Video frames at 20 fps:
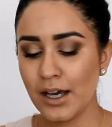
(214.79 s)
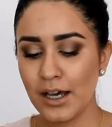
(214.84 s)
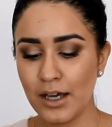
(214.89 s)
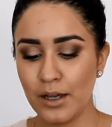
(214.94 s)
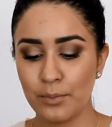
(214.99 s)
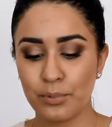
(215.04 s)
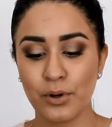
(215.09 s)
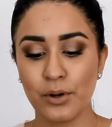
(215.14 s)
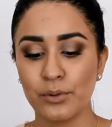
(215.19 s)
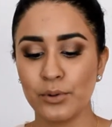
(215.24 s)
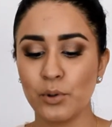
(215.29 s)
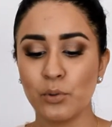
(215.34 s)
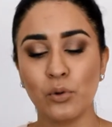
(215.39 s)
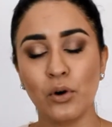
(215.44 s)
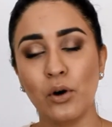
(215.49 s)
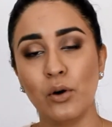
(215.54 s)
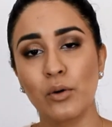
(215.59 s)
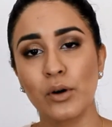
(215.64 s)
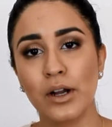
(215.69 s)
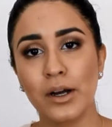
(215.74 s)
I probably
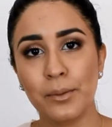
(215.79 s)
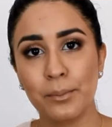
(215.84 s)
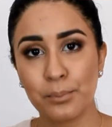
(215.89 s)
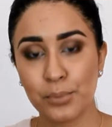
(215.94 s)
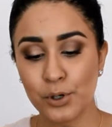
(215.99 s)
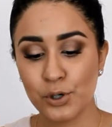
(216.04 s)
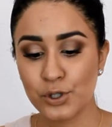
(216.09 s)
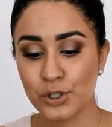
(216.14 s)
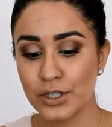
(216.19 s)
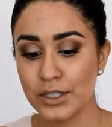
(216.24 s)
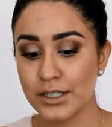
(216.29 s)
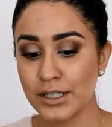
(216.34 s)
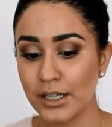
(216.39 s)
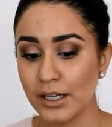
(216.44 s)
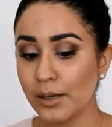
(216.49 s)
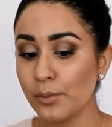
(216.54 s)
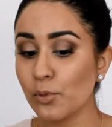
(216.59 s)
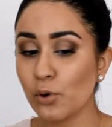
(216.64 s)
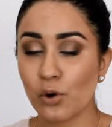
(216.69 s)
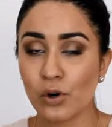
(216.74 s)
won't purchase
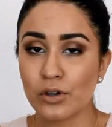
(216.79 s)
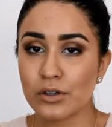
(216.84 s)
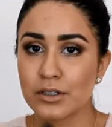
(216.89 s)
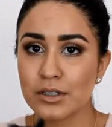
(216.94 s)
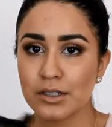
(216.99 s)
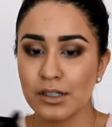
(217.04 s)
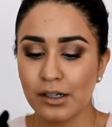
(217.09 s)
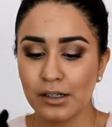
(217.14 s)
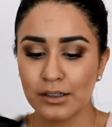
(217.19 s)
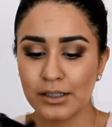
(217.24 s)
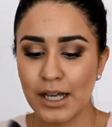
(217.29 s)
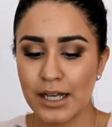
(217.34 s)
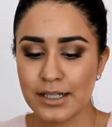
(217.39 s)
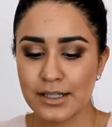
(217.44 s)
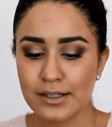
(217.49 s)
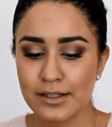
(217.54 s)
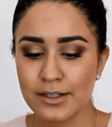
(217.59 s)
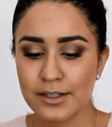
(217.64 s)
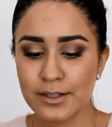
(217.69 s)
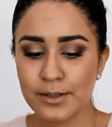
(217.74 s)
any more
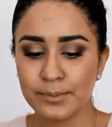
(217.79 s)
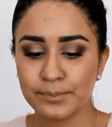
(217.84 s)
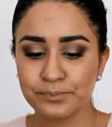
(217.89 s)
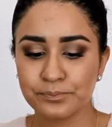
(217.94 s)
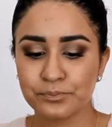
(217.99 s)
sunglasses.